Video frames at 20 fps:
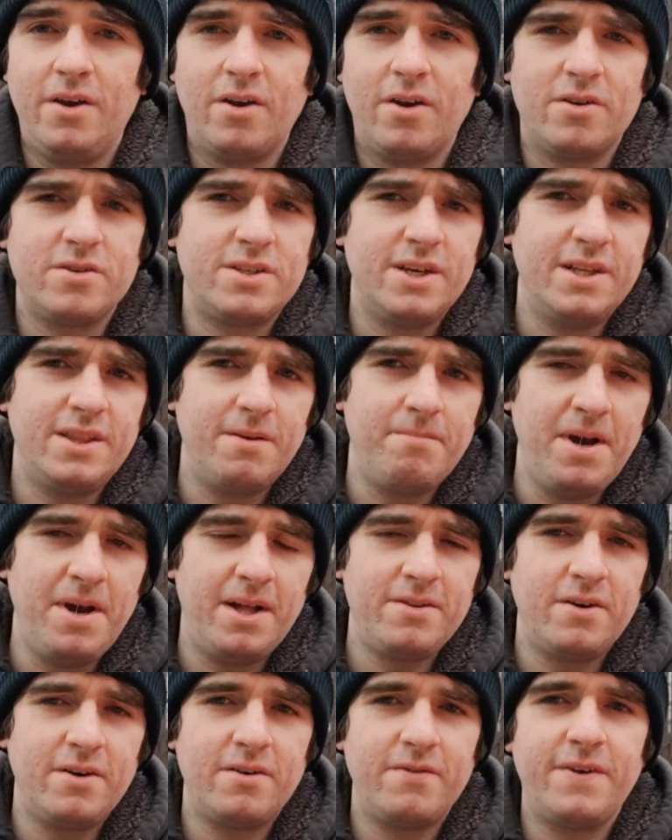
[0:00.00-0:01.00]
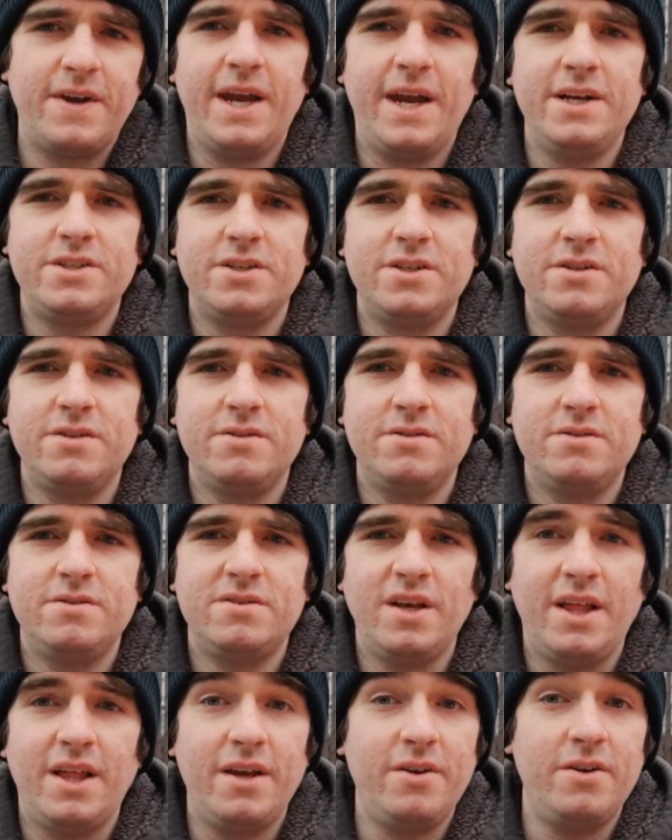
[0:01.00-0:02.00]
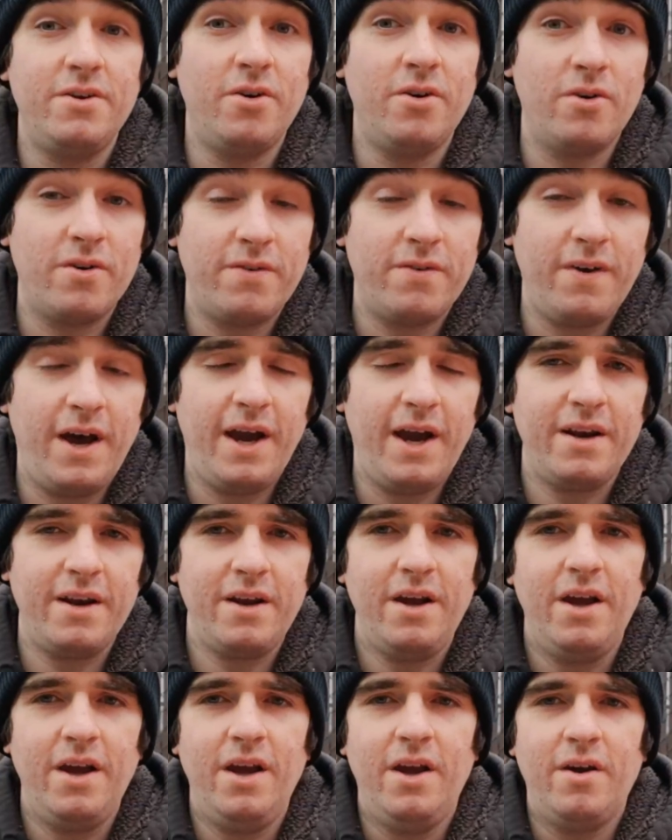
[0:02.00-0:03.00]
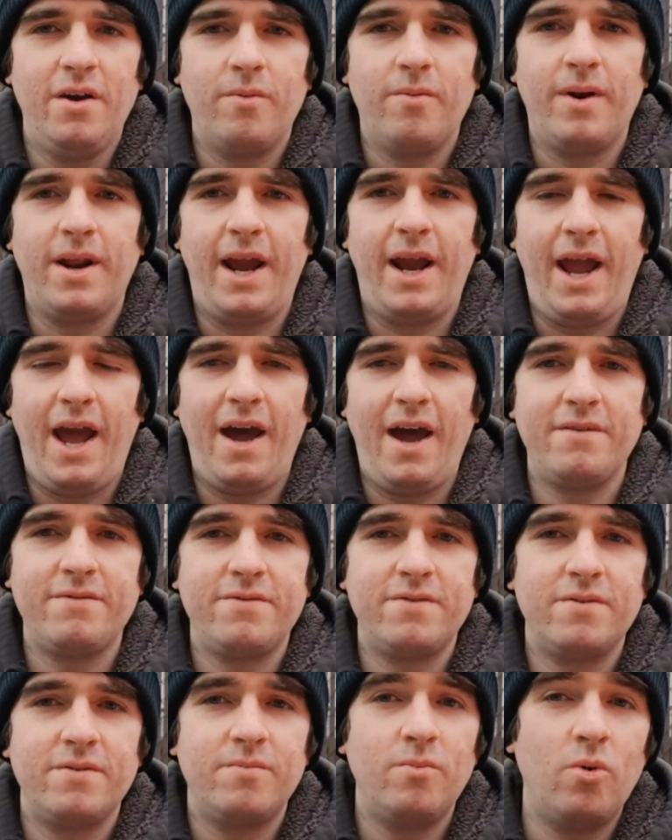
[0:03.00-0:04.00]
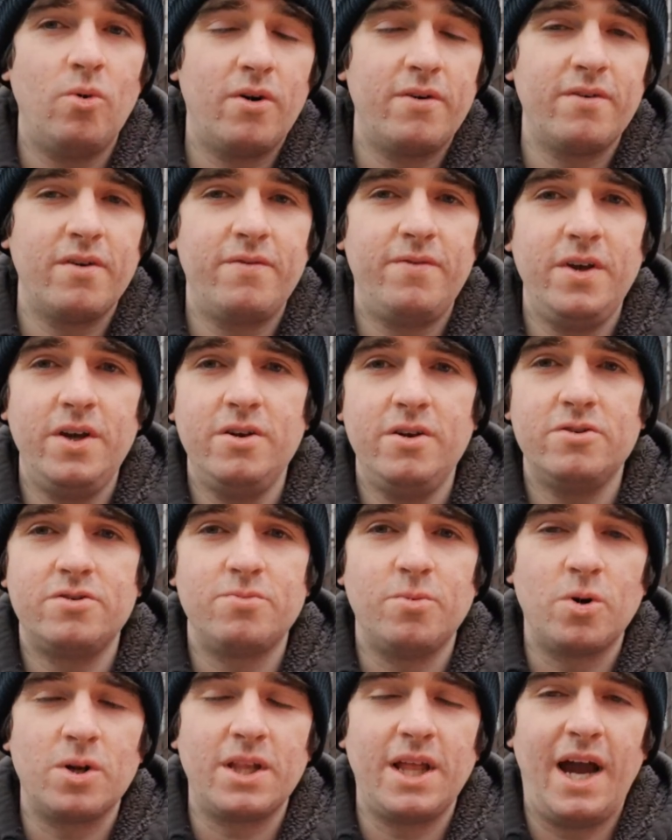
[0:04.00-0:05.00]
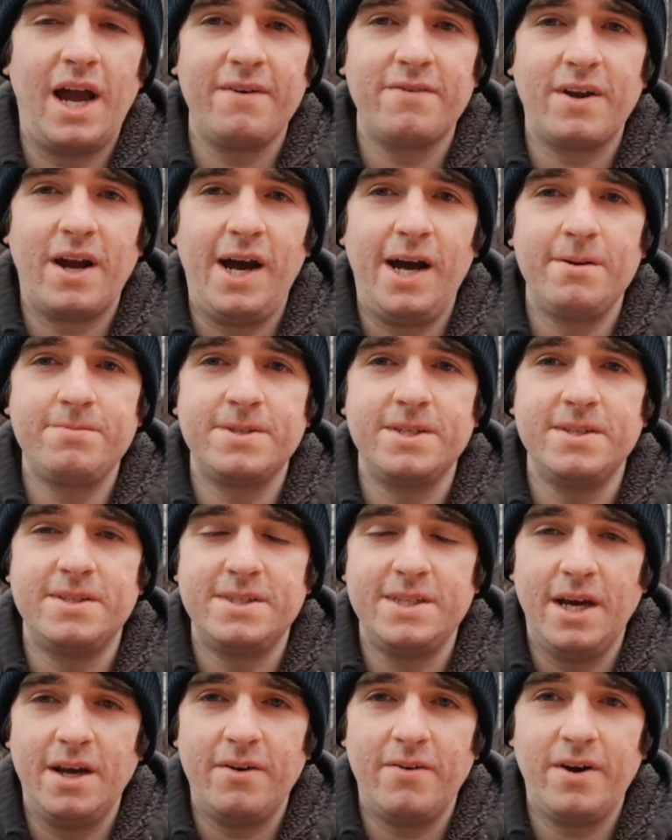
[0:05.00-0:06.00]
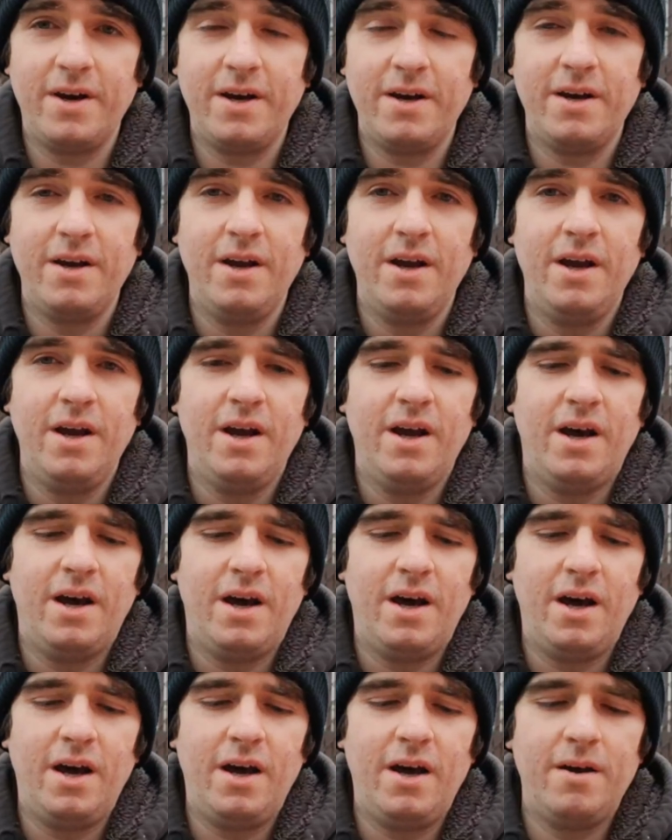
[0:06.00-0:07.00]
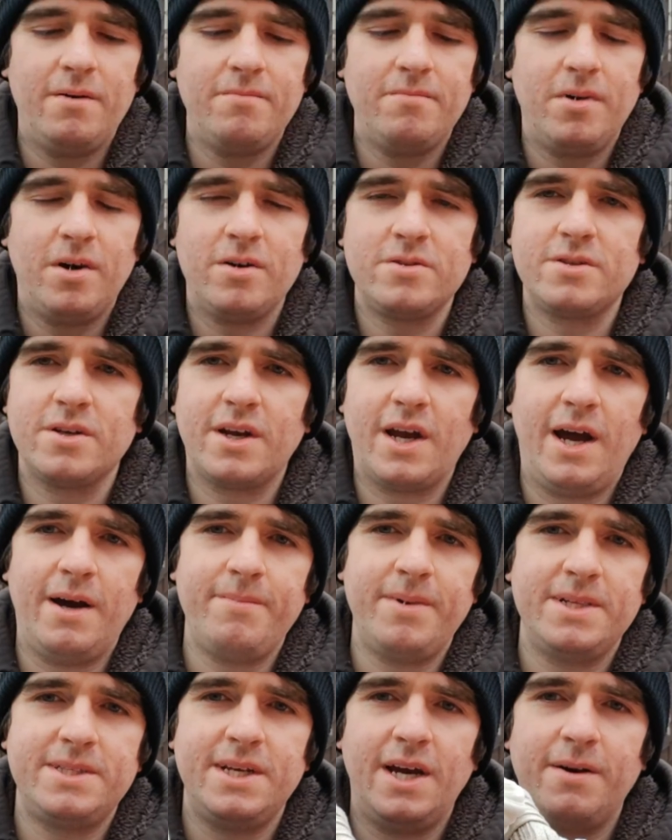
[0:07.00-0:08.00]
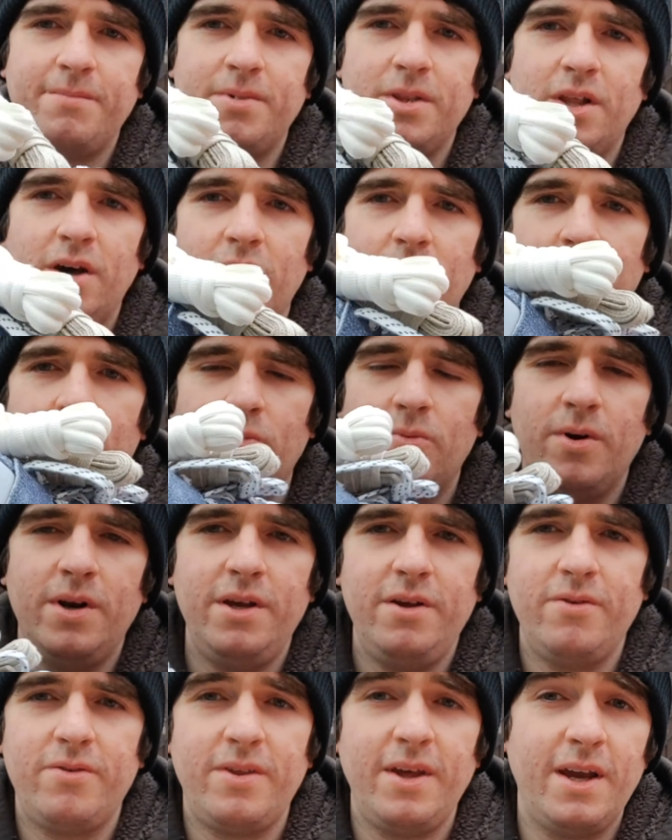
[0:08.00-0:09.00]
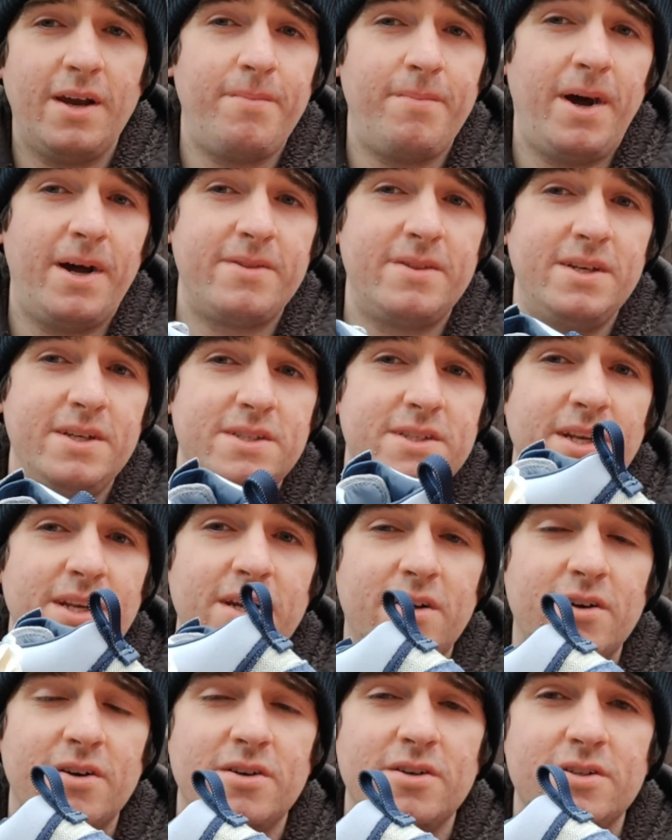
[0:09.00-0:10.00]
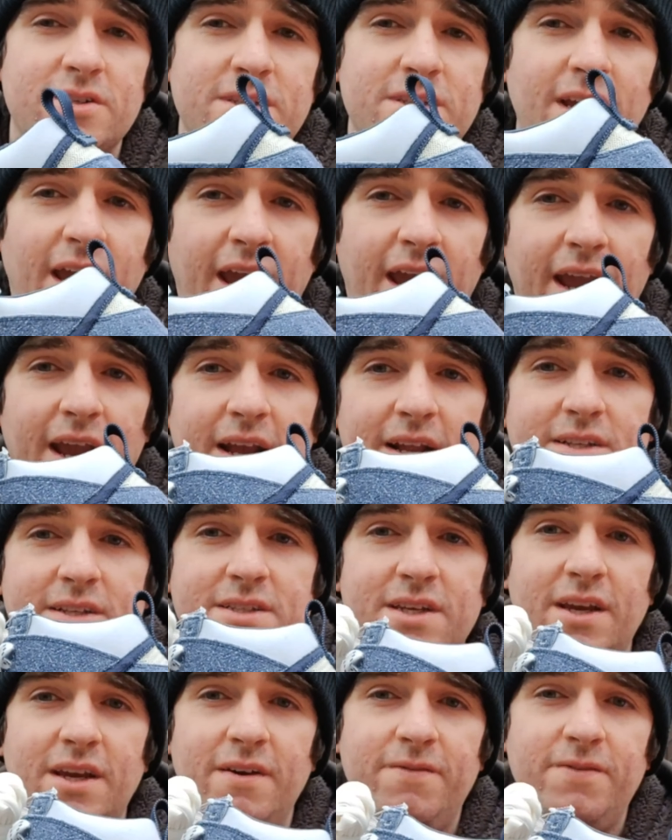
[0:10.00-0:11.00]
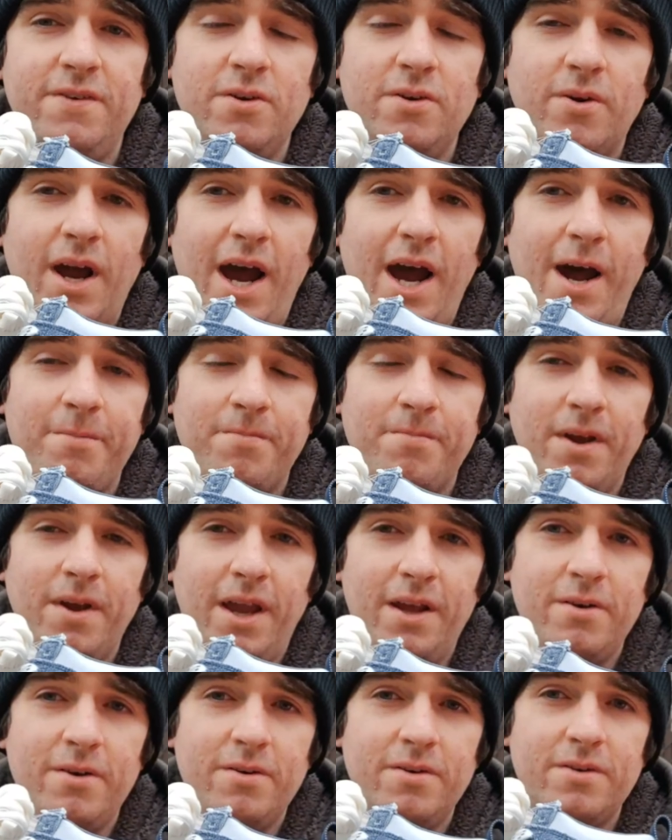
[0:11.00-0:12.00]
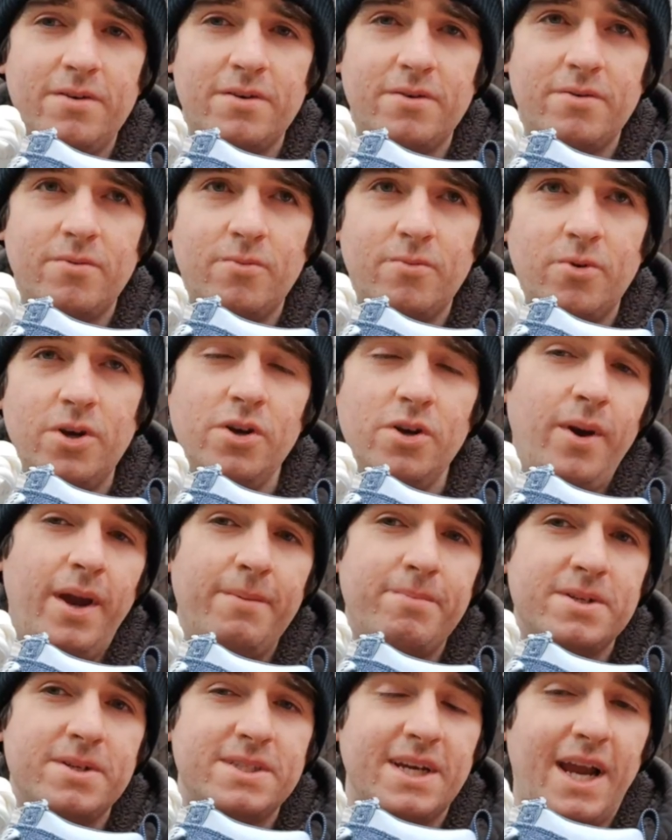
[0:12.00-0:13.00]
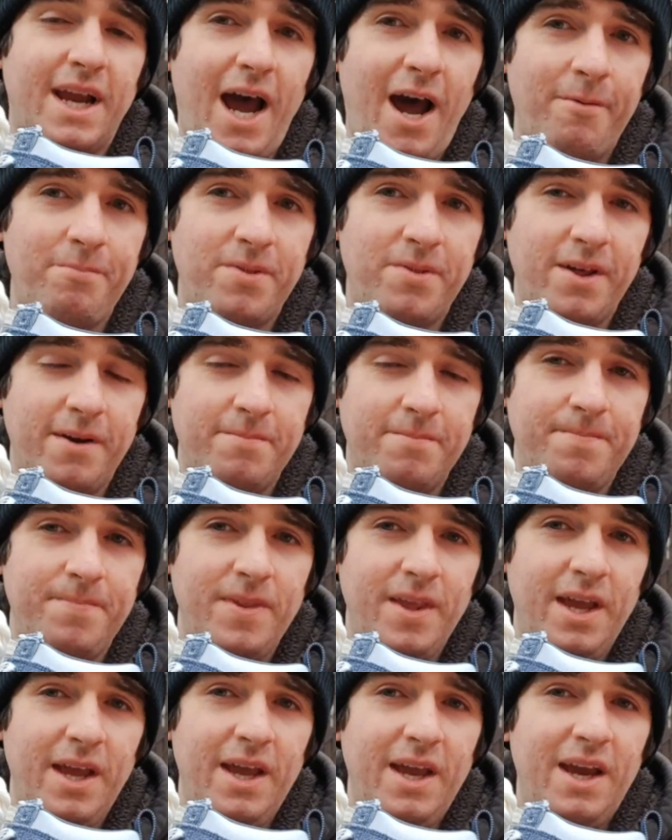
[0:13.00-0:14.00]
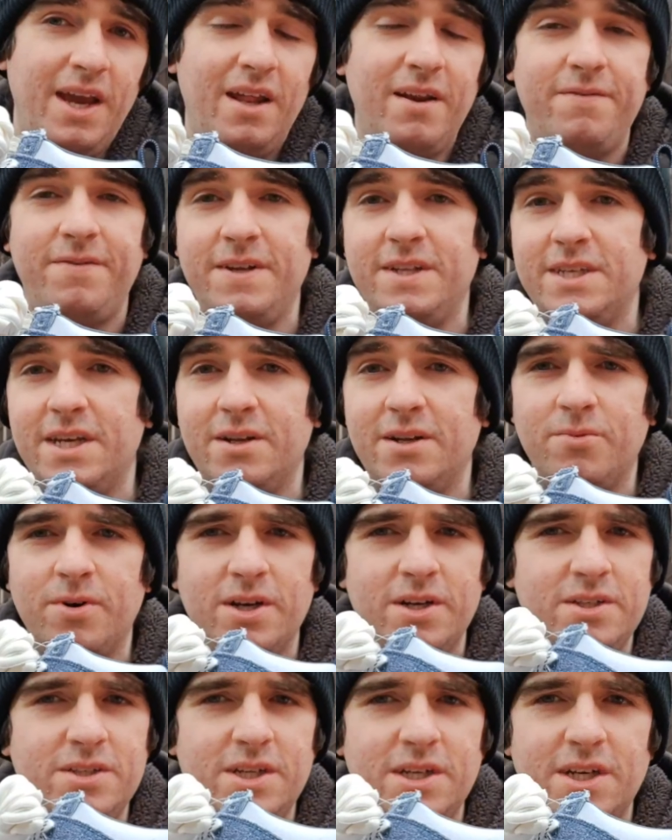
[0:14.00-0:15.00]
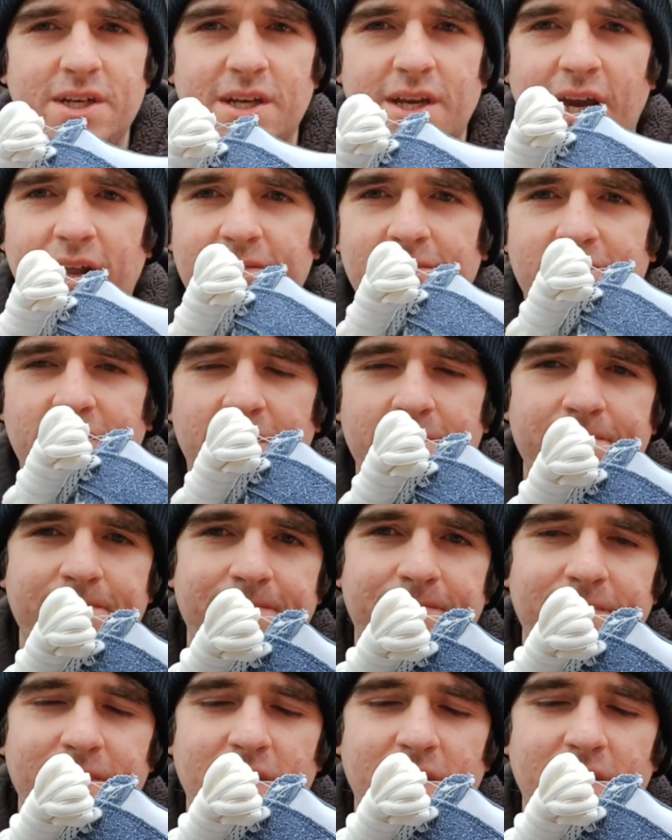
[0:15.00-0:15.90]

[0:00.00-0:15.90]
can also hit the bell notification so that you're notified when I have more reviews, more live cops, etc. Also comment down below, what do you think about these sneakers, and if you cop, and were you able to cop them? And if you did, where did you get them from?